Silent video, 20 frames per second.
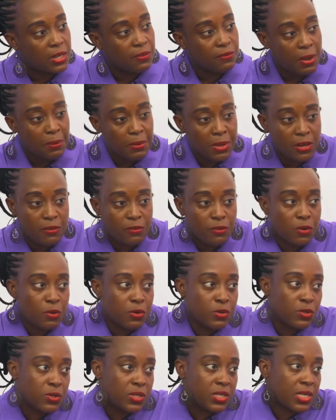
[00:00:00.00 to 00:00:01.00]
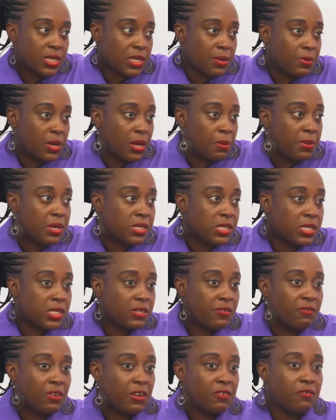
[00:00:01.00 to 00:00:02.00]
If you don't want to set up the
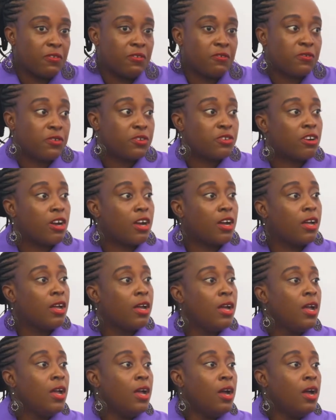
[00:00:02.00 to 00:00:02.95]
emergency fund for funeral